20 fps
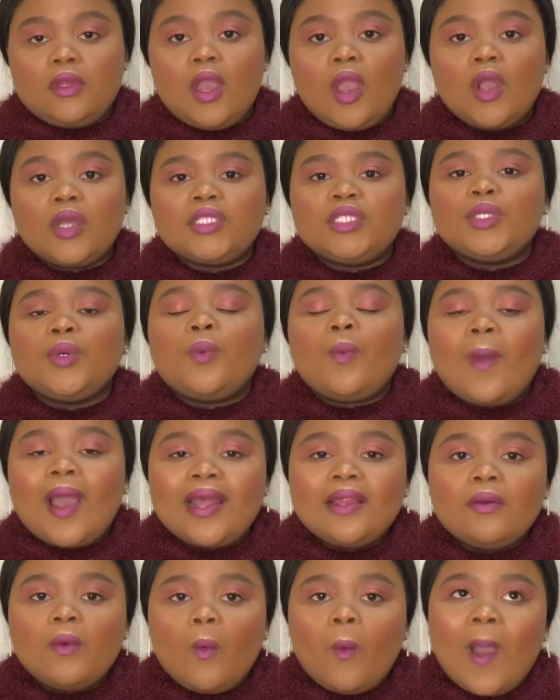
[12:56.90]
So
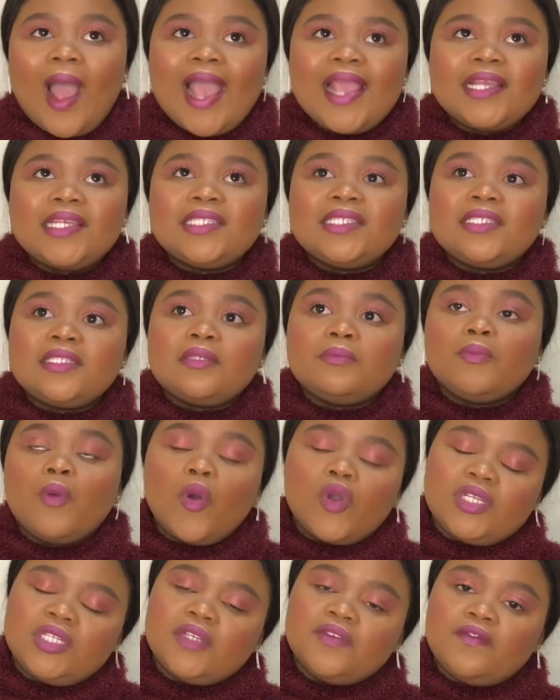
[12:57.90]
why is it
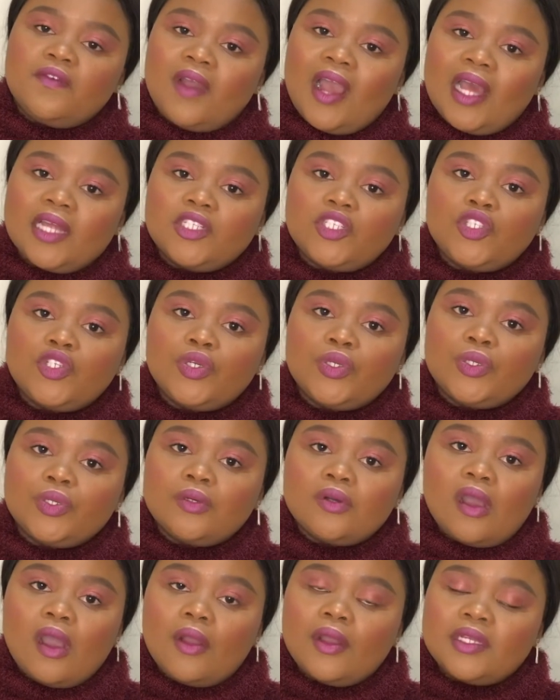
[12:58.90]
important for us to know
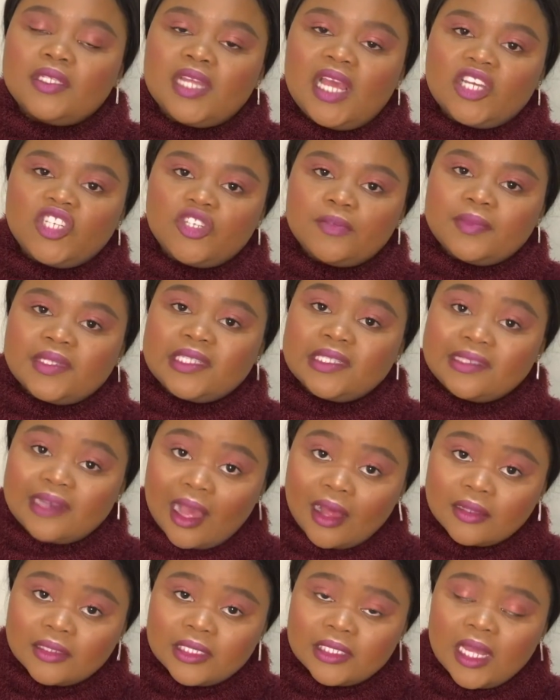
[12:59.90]
our attachment
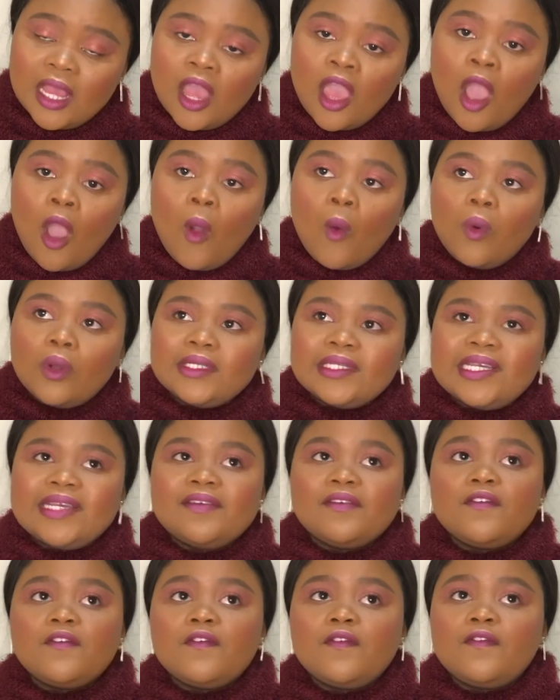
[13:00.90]
styles? Well,
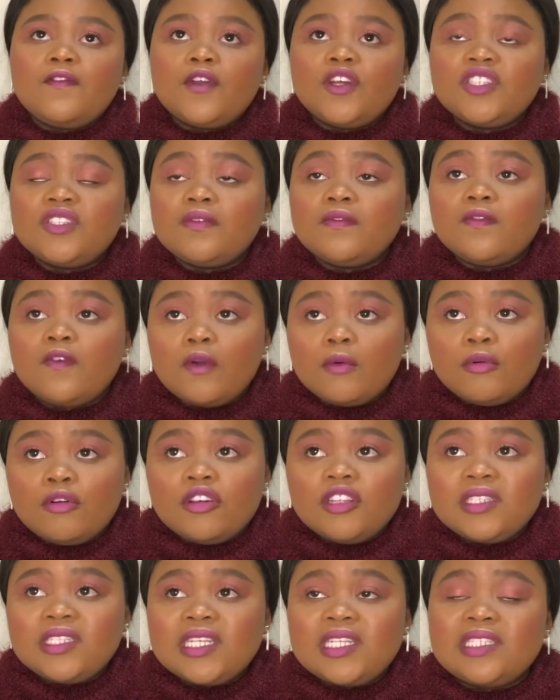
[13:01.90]
first and
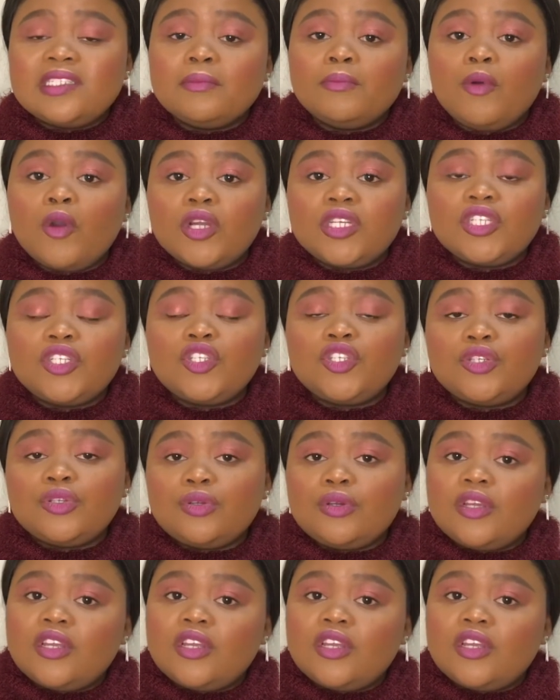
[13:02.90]
foremost, it's important to know your